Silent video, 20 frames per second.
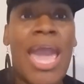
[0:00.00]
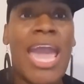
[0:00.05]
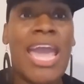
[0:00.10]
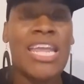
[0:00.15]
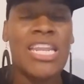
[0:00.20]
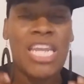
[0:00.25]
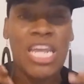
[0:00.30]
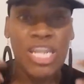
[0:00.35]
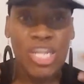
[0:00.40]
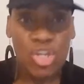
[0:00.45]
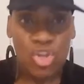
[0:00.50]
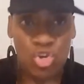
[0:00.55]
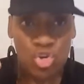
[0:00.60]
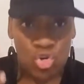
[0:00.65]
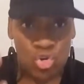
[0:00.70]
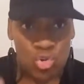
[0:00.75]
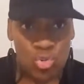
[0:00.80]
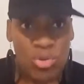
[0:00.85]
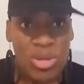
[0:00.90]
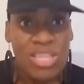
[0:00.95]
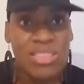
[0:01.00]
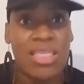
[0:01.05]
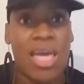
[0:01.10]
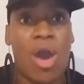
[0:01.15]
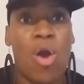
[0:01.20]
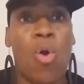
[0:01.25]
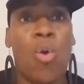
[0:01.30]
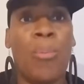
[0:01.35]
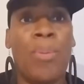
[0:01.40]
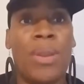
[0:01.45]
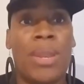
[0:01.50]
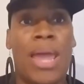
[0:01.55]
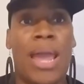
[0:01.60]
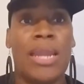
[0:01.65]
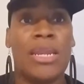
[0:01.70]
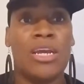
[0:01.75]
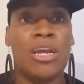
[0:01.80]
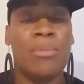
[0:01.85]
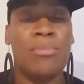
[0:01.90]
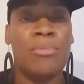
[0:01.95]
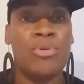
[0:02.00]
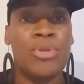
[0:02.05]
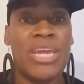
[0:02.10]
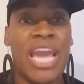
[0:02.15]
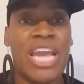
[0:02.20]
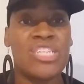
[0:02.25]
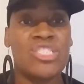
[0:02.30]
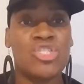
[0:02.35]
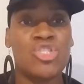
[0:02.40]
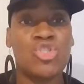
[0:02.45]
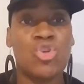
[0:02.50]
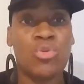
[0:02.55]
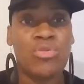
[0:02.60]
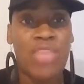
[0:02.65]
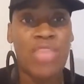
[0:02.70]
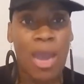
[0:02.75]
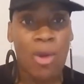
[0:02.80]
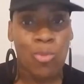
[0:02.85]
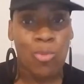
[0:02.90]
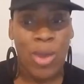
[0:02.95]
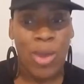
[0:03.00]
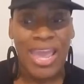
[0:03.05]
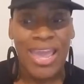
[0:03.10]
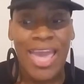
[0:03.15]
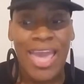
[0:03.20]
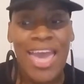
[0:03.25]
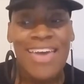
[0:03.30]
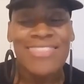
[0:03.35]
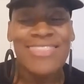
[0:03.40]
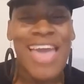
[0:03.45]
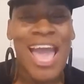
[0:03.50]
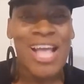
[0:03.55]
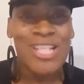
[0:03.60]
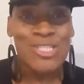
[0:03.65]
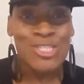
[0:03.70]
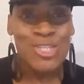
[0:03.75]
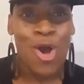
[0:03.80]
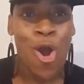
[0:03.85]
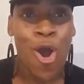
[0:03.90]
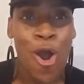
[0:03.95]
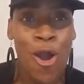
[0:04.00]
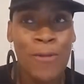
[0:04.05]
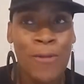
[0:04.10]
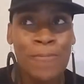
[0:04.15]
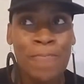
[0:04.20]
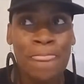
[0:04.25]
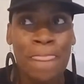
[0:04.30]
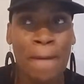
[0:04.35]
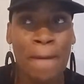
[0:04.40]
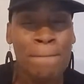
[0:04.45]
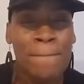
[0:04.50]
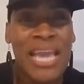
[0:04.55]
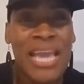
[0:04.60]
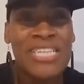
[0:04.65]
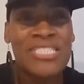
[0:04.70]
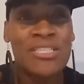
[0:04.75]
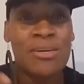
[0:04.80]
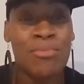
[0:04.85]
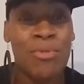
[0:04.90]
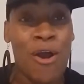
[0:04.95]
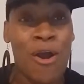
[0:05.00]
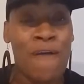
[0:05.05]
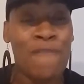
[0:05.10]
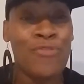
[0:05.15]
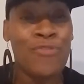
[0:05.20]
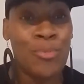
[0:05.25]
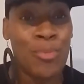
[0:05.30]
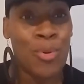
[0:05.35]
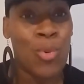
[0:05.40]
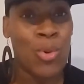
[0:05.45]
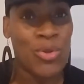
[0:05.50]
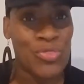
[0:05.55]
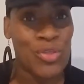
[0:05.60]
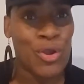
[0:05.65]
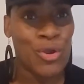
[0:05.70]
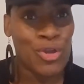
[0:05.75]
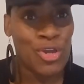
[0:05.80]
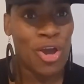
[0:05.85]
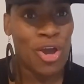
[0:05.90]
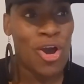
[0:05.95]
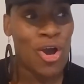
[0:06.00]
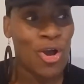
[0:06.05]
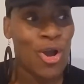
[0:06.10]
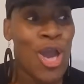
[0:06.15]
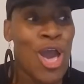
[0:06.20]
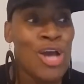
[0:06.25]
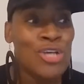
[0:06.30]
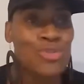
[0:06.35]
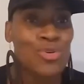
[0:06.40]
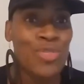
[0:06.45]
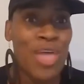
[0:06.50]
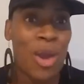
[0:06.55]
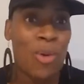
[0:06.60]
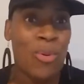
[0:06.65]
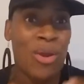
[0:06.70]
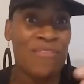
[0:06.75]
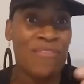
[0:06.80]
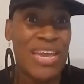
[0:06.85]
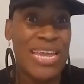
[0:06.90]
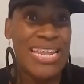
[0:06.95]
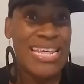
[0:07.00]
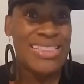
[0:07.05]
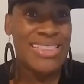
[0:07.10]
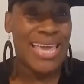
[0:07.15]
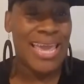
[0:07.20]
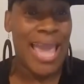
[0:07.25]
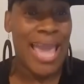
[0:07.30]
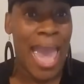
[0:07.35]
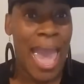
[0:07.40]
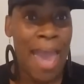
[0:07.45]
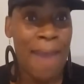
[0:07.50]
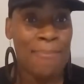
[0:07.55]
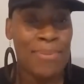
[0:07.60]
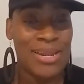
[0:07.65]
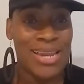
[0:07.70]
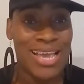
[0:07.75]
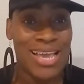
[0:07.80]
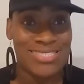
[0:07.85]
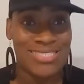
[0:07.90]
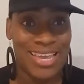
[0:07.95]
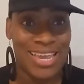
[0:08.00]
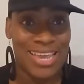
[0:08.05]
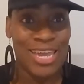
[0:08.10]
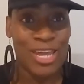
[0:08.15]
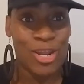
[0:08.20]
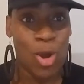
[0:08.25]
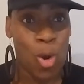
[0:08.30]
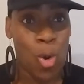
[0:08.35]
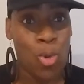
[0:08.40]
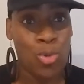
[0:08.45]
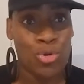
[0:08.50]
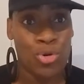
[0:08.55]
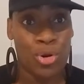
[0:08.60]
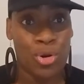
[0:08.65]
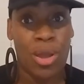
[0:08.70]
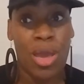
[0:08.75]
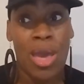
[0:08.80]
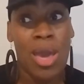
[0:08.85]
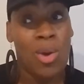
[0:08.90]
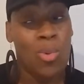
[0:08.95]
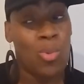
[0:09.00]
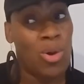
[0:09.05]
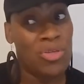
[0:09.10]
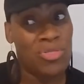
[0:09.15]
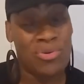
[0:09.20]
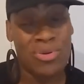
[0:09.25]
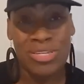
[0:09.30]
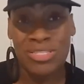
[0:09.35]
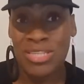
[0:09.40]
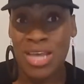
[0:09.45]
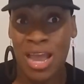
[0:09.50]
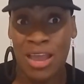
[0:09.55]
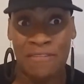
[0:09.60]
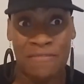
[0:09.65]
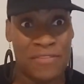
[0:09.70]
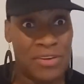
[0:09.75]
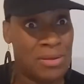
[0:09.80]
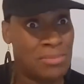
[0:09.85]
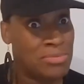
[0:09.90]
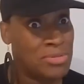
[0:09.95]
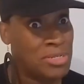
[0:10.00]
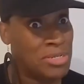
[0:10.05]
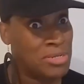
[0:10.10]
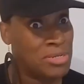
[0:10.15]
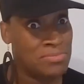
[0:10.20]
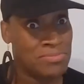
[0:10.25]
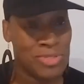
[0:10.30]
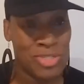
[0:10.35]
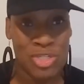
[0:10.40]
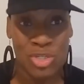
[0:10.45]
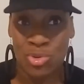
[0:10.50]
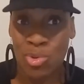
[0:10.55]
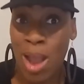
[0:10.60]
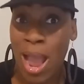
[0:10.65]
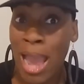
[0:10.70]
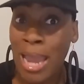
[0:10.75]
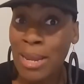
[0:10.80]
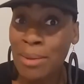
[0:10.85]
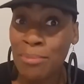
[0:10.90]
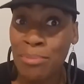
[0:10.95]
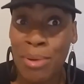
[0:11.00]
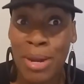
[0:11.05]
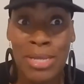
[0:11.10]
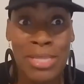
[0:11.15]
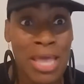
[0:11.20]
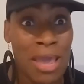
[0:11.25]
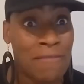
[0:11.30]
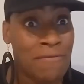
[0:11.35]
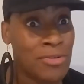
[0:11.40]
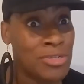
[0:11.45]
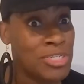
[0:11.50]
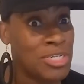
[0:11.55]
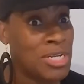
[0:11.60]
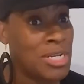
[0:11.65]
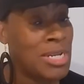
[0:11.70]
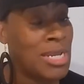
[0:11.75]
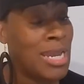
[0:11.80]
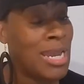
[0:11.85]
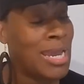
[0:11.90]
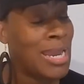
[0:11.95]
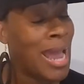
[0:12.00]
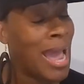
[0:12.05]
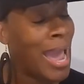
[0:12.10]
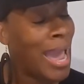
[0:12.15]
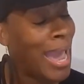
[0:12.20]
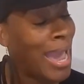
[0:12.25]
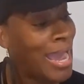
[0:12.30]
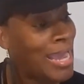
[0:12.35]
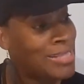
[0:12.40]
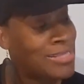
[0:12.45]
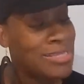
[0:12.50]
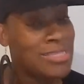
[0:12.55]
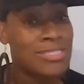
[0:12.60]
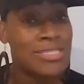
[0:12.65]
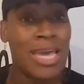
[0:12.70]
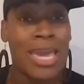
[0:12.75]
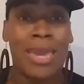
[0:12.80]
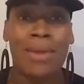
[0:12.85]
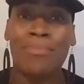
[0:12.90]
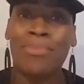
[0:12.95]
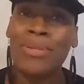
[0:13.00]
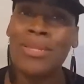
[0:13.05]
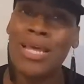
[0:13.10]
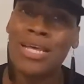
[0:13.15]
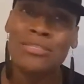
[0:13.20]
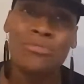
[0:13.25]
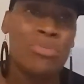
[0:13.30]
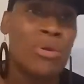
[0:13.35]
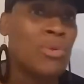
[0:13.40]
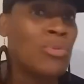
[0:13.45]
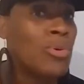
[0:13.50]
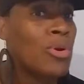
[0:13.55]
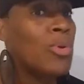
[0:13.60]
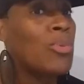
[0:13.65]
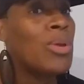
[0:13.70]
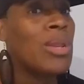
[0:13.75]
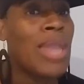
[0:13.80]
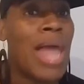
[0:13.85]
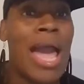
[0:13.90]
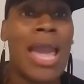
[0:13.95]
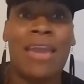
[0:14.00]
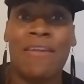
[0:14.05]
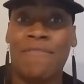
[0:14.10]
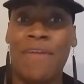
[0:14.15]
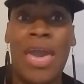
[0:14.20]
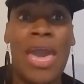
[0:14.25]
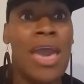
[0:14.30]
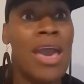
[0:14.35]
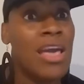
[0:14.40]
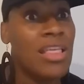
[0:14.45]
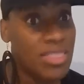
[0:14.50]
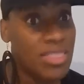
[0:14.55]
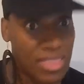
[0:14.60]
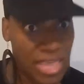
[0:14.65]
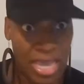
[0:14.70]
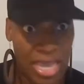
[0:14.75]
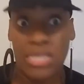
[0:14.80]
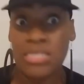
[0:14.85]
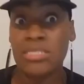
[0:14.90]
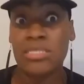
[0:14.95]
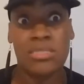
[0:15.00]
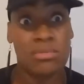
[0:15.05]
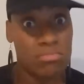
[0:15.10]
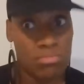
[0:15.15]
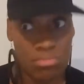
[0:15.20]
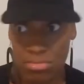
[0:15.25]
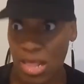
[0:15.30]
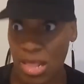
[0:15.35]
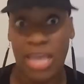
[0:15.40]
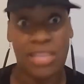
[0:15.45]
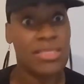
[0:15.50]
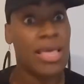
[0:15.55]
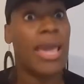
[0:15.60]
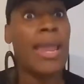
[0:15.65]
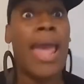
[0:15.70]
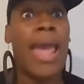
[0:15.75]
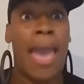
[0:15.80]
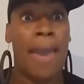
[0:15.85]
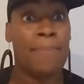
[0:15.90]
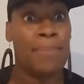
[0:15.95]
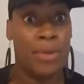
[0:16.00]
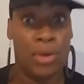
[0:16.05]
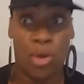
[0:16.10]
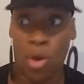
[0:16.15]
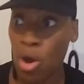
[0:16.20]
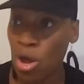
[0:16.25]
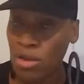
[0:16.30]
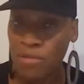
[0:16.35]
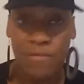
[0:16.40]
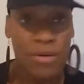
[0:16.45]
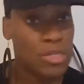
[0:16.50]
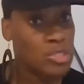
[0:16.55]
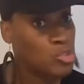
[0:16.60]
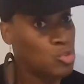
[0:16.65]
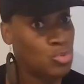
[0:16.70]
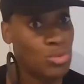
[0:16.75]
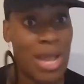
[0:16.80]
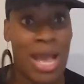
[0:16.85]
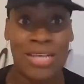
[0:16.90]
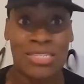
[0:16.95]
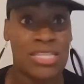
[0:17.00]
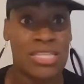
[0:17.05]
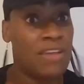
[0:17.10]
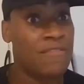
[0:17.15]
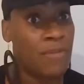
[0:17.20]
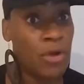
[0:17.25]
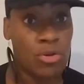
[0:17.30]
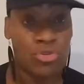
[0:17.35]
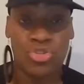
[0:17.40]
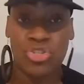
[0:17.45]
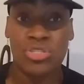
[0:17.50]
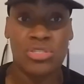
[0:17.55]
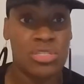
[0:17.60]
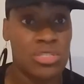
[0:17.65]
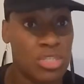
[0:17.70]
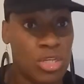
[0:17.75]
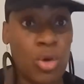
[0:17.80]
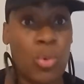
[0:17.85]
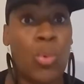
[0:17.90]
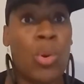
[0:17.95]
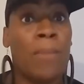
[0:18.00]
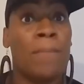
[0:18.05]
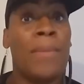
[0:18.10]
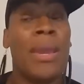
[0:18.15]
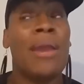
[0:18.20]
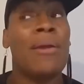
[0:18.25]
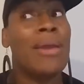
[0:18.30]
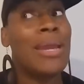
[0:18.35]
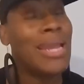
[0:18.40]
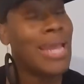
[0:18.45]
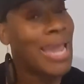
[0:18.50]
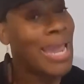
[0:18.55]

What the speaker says: and then you get that open line of communication, so that way that talk makes them comfortable when they're young. So that way, if anything happen as they get older, whether it's time for them to try and break that virginity, and I hate to say it, but let's be real with life, things like that happen. All of us do not stay virgins until we're married,